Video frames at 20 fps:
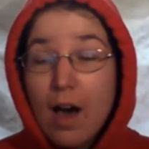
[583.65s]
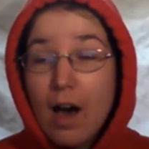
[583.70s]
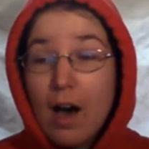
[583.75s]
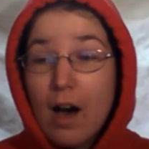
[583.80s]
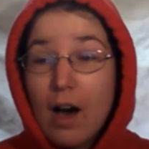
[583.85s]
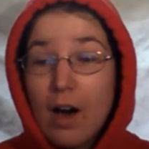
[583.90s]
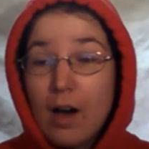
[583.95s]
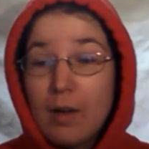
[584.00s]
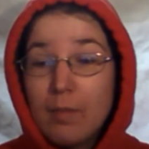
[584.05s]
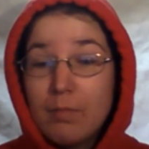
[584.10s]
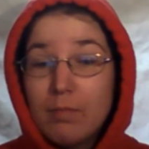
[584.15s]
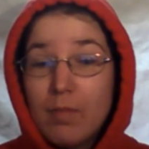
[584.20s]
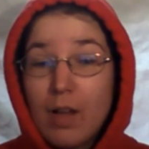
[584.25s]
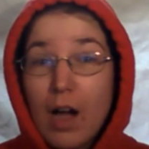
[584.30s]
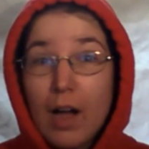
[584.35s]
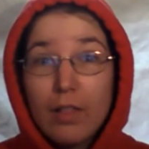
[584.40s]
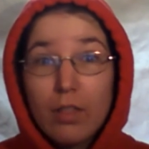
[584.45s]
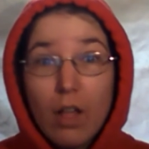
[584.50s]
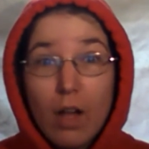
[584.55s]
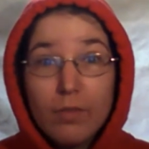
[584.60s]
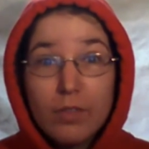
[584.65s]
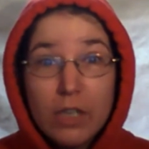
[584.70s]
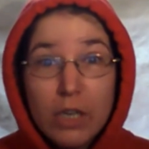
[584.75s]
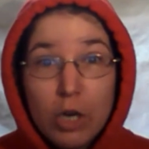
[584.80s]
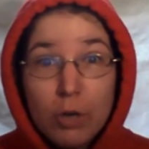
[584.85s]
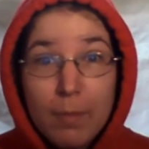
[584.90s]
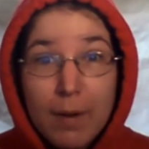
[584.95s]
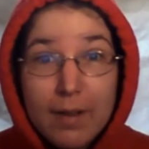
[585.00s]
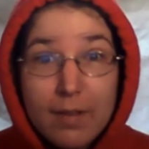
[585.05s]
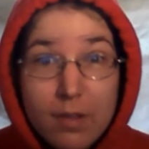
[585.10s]
I love to
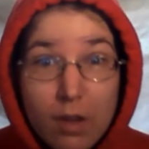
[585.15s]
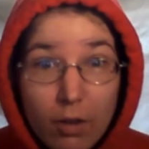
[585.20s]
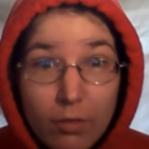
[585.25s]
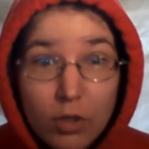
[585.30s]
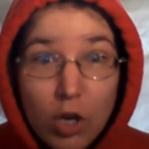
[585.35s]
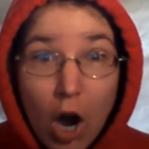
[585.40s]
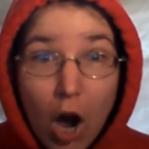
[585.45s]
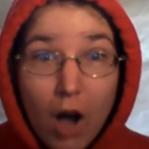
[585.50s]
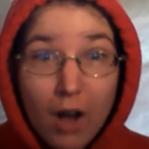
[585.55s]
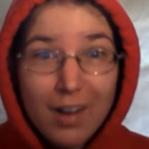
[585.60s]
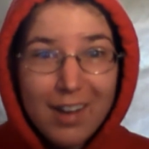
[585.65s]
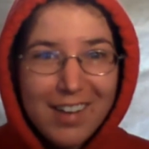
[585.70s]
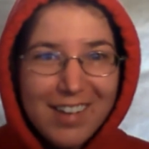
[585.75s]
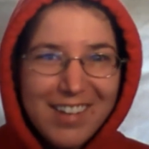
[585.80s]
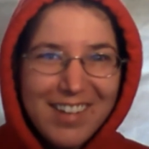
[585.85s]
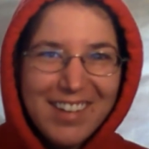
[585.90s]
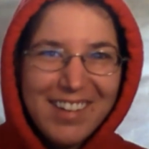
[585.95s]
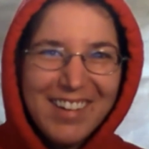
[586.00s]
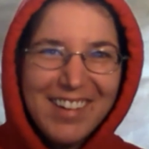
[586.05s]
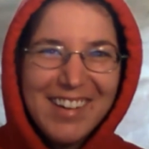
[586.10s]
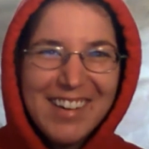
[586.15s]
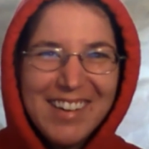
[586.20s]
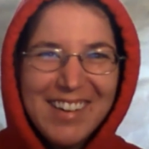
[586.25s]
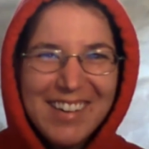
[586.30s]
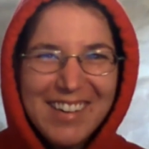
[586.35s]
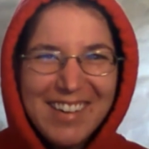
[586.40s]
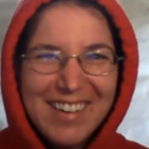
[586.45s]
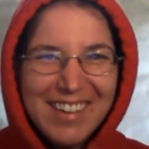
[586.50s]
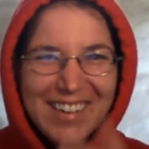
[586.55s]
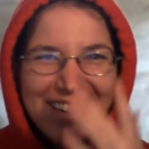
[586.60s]
hear myself talk.
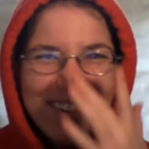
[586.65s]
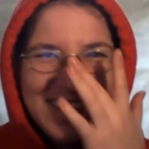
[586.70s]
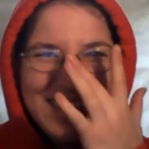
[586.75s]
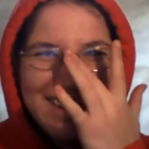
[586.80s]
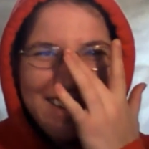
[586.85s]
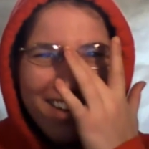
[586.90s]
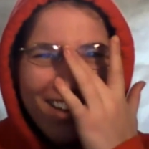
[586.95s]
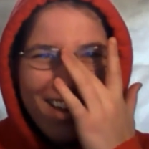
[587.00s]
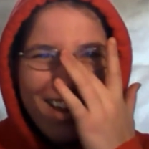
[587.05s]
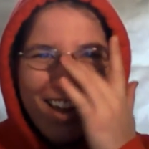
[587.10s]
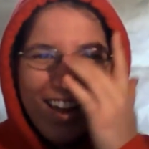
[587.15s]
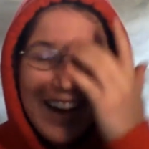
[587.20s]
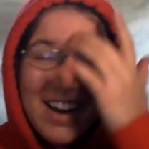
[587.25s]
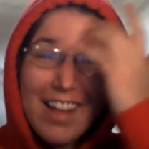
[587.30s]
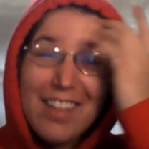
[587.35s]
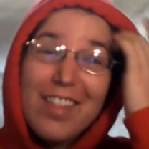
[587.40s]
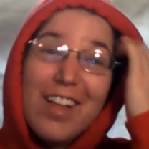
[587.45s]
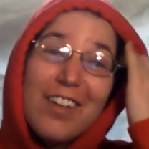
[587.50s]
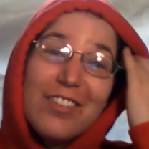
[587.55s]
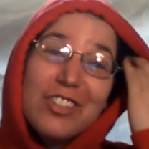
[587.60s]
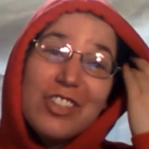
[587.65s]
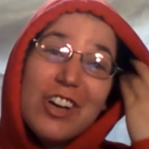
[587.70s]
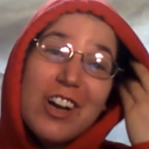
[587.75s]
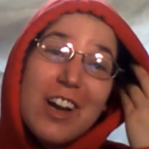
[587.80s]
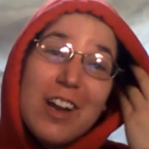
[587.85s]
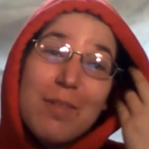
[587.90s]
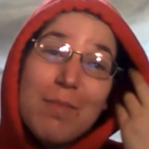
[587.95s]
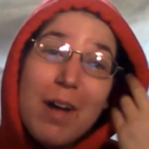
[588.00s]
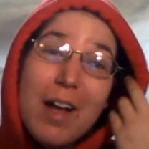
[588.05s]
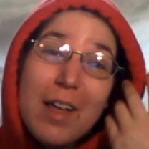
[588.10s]
And I love
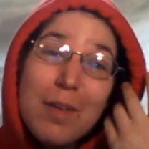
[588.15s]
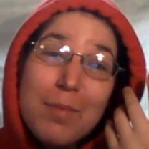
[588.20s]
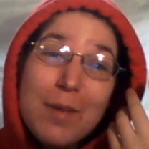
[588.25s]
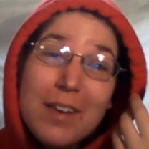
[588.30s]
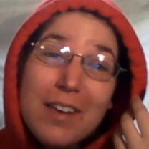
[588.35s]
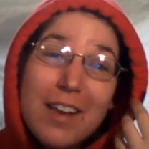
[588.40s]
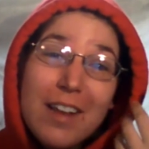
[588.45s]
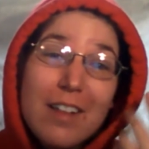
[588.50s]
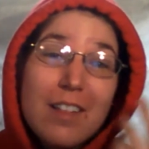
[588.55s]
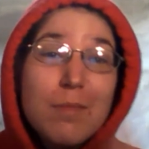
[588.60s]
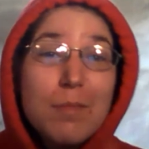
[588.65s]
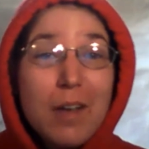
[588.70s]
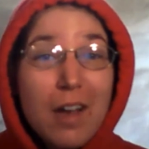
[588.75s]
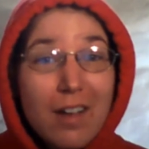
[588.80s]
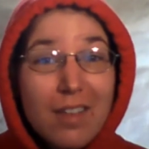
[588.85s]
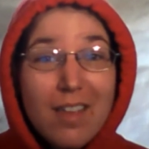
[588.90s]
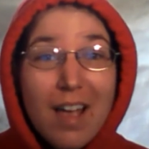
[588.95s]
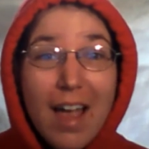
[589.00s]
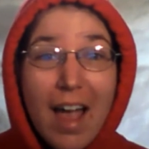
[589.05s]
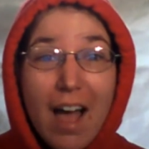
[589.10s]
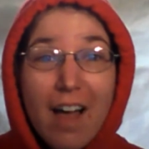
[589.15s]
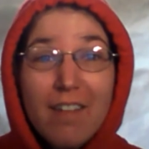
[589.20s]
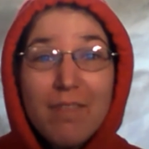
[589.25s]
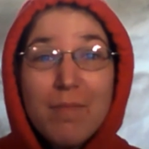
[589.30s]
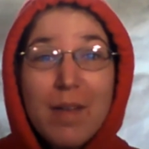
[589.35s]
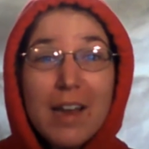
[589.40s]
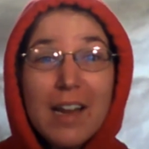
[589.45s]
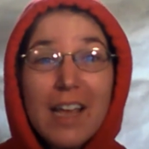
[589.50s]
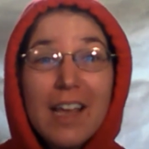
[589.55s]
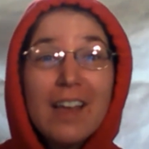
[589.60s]
sharing my opinions because I have
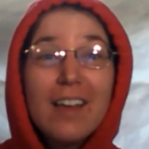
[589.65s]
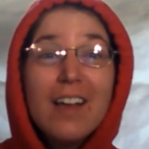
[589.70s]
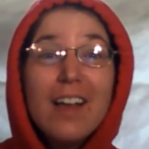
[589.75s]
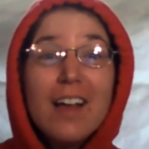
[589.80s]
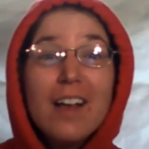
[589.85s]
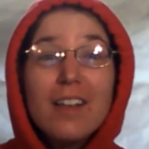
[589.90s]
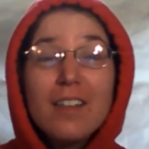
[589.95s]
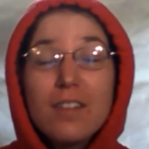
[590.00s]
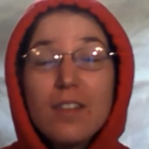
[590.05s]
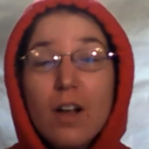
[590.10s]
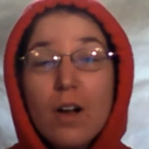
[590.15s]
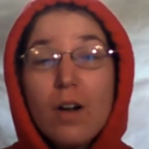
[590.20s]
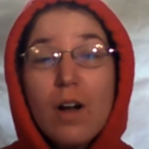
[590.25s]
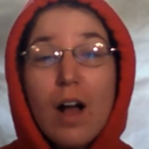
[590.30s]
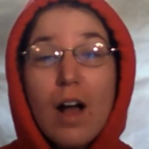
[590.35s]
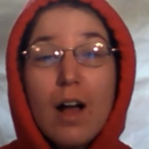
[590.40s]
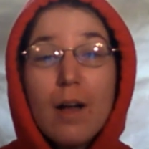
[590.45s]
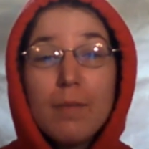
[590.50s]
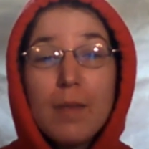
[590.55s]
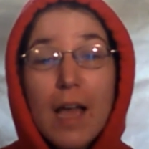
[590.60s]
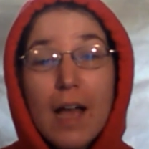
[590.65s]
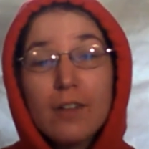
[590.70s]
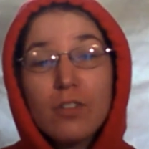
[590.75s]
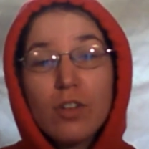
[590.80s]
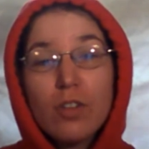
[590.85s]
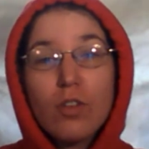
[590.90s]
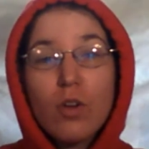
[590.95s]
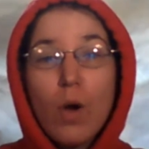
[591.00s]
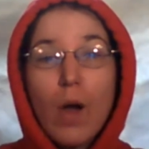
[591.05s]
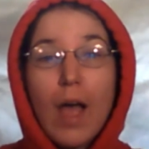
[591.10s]
many. So yeah,
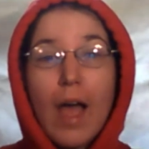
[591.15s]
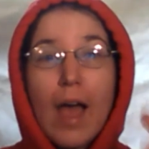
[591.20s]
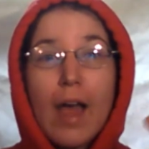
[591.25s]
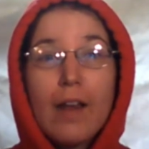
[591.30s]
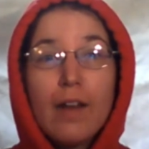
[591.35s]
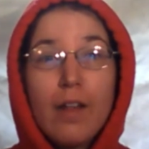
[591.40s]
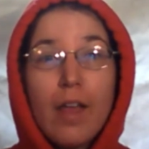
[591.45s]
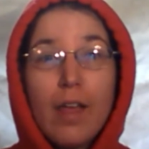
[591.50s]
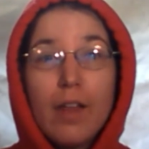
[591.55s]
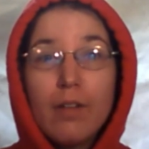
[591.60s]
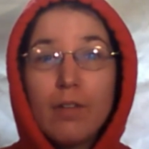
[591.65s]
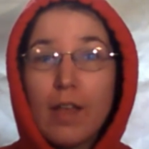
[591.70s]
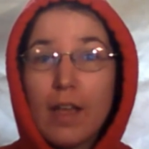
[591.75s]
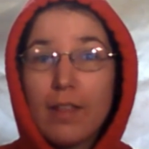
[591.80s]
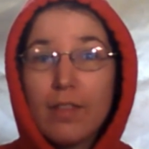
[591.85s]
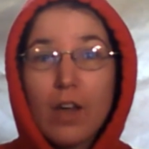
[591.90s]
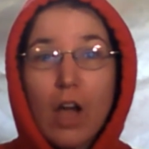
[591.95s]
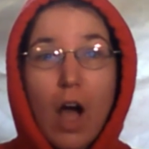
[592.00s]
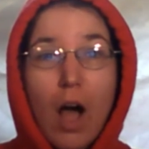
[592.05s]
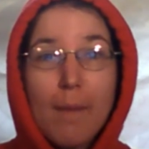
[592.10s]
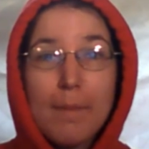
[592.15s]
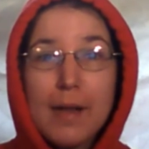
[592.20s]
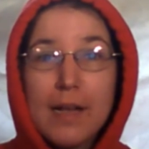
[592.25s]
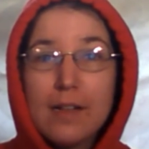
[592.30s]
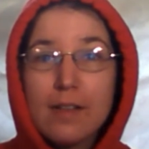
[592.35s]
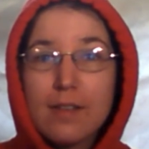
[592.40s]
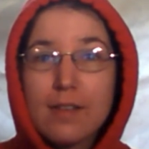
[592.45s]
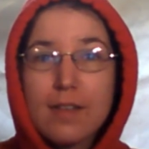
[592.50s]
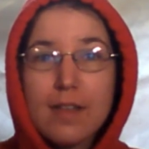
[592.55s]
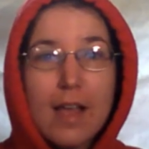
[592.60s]
just go ahead and get in the
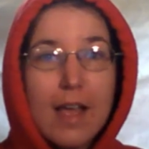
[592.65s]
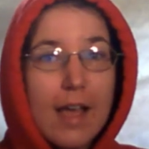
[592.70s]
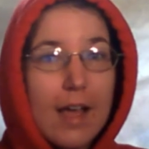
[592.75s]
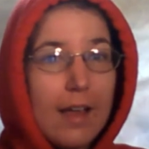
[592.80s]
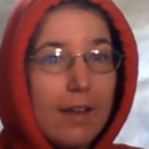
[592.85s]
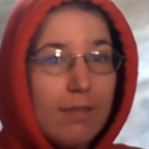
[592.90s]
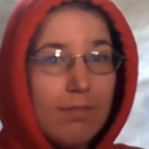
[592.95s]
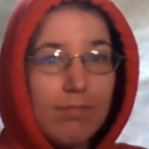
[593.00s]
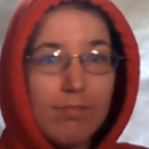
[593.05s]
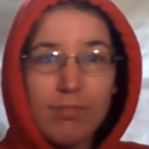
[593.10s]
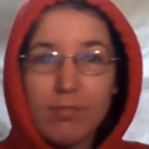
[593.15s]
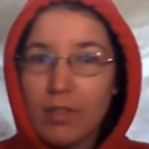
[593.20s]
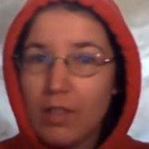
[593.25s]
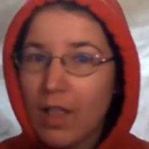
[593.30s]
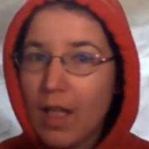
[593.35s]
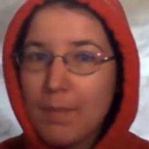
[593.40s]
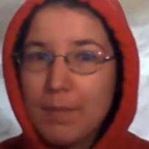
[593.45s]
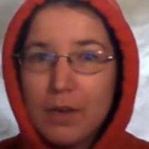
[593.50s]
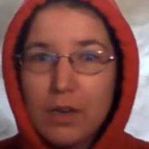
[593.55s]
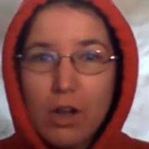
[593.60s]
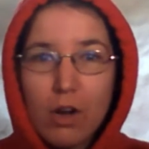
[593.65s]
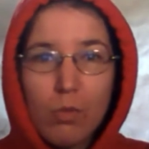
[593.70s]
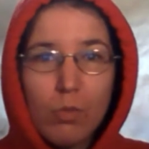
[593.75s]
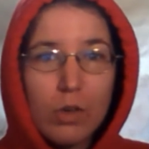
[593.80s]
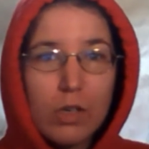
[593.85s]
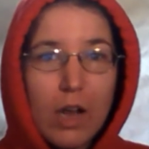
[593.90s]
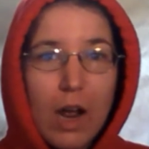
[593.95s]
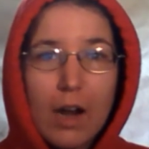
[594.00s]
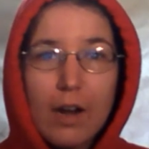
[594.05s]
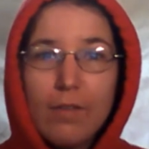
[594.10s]
comments and let me know
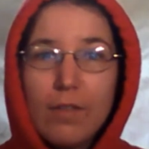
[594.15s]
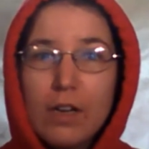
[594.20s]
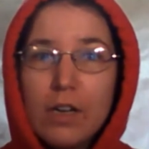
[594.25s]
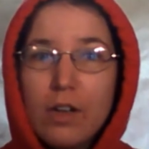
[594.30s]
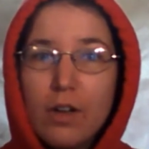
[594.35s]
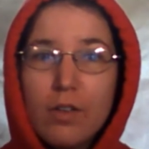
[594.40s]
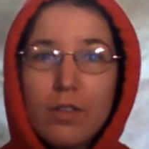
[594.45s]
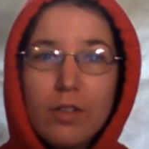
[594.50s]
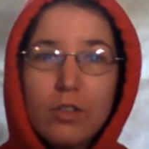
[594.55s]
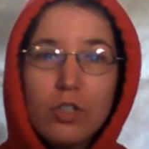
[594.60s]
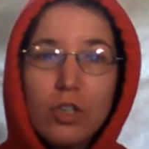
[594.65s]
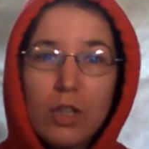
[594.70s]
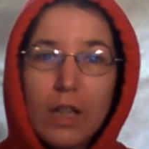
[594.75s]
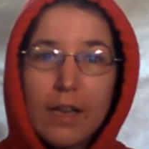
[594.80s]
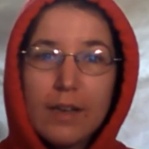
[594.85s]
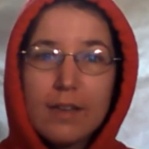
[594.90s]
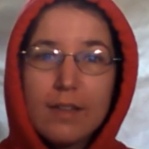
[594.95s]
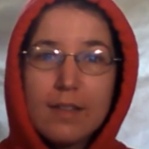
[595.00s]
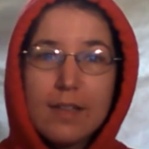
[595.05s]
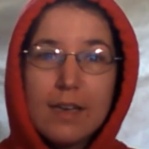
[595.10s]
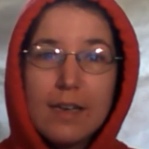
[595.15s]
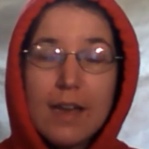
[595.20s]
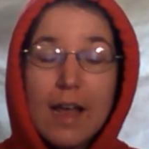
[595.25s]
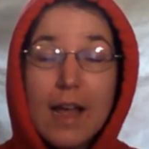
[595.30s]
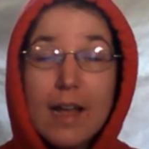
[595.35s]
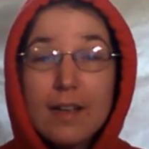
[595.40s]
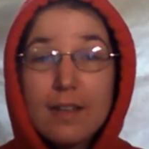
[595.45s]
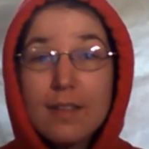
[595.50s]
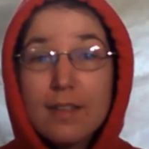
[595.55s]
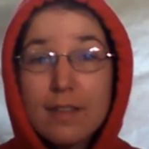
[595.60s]
what kind of videos that you'd like to see
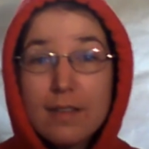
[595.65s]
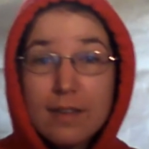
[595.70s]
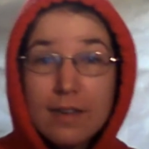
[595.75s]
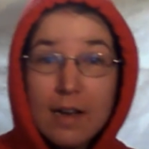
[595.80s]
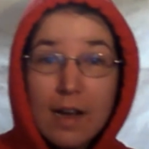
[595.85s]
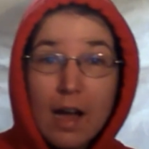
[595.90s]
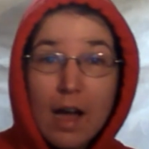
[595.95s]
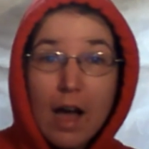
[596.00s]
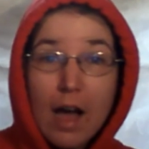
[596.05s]
next.